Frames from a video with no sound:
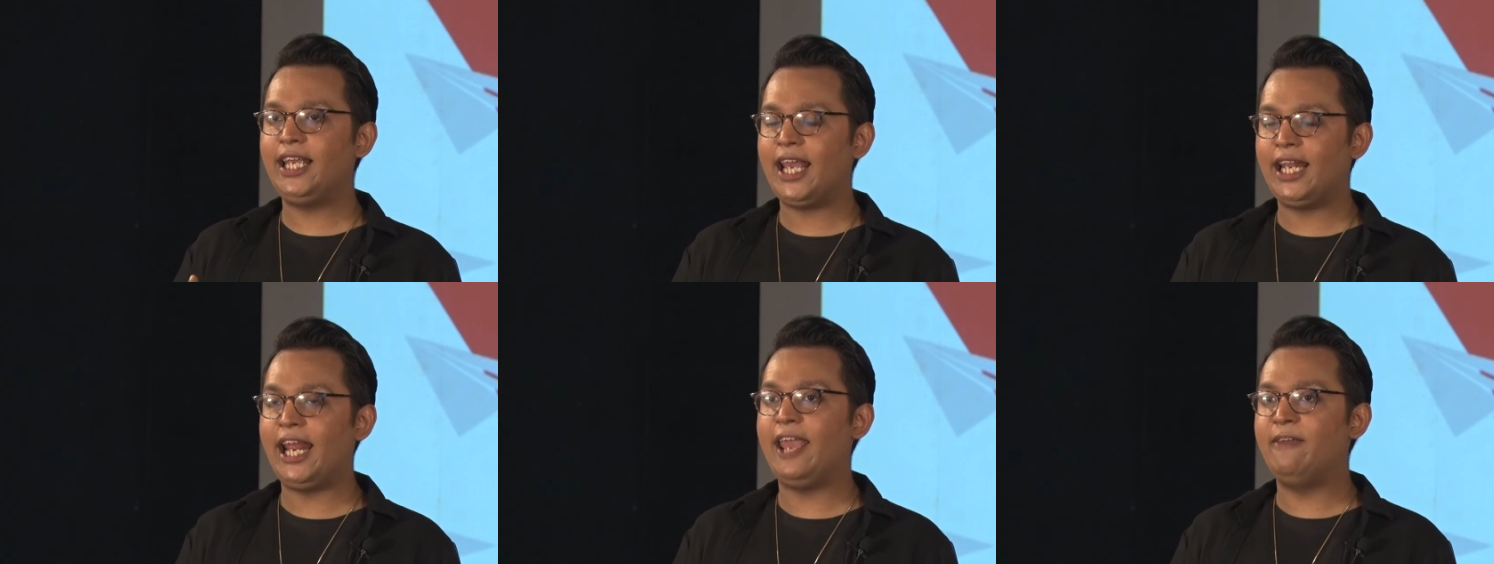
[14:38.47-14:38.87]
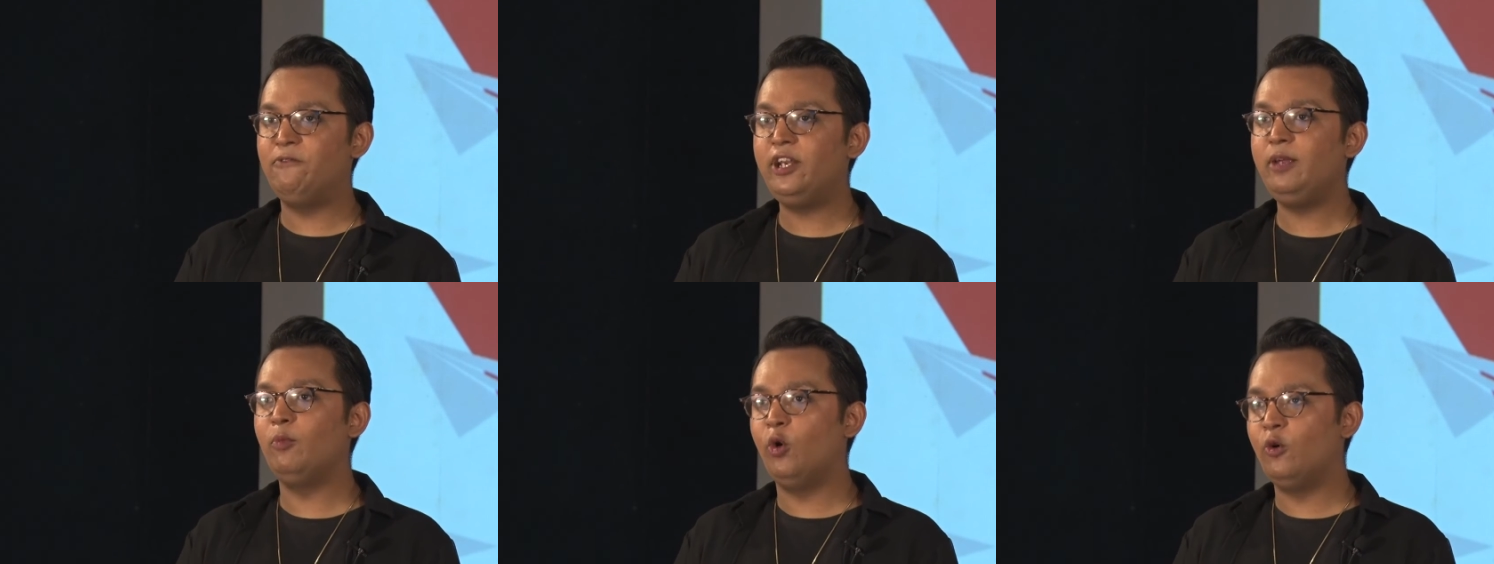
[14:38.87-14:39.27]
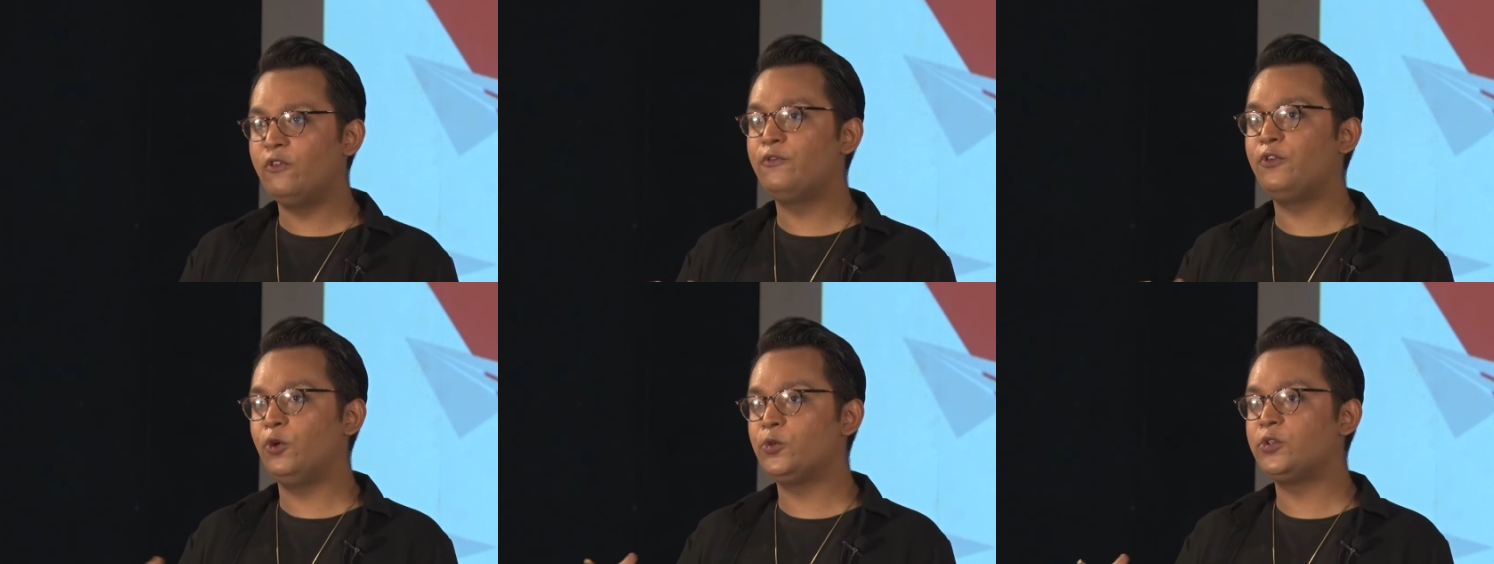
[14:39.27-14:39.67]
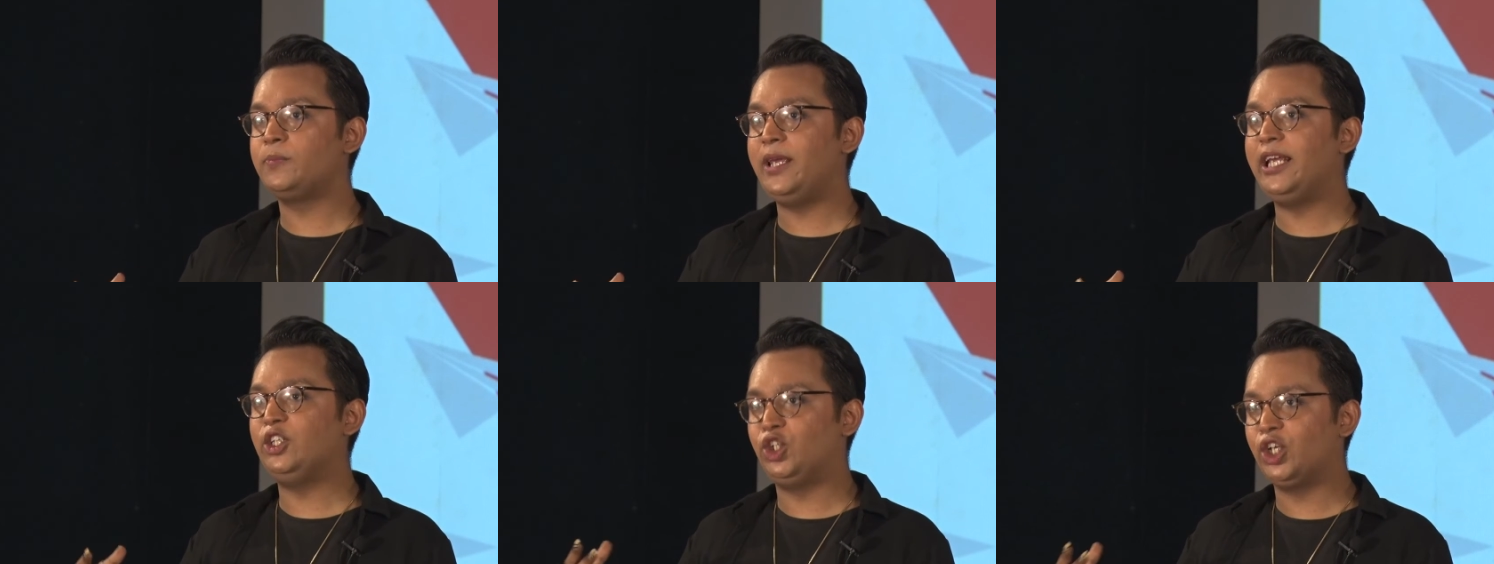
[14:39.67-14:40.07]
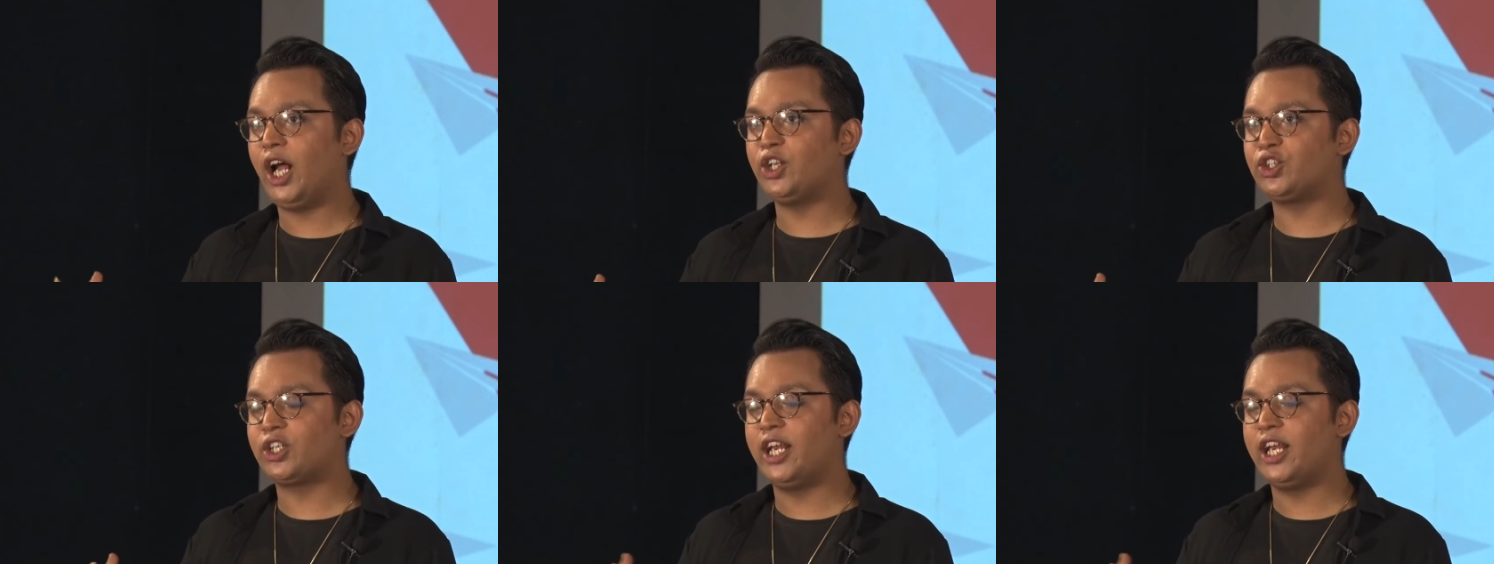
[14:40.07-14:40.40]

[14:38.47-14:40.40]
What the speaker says: and every move of you is being judged,